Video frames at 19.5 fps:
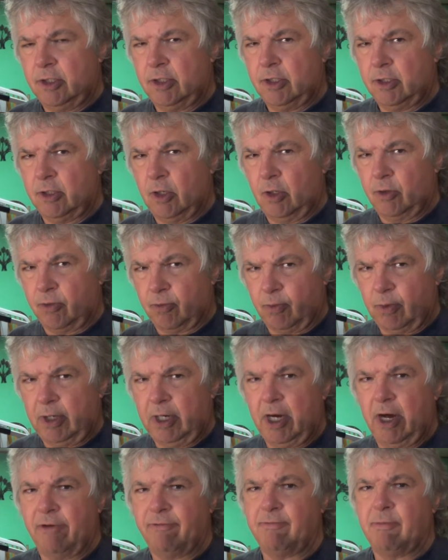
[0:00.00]

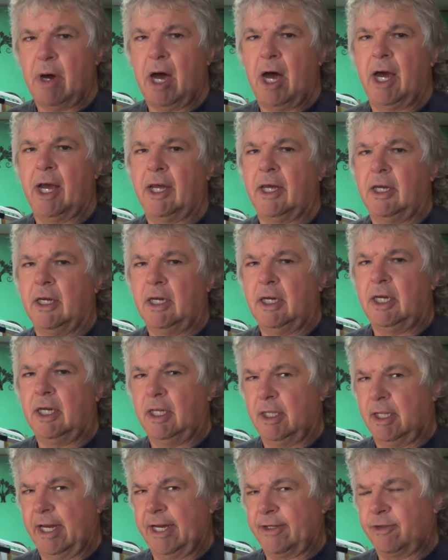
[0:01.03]
3 of my
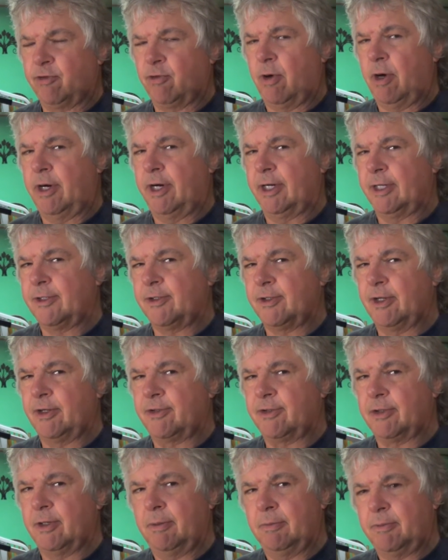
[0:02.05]
electronic
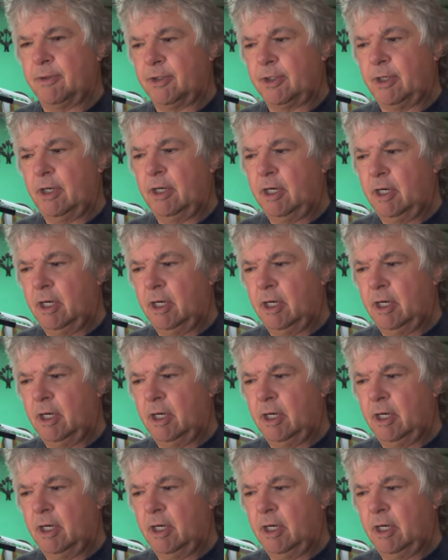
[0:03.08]
systems.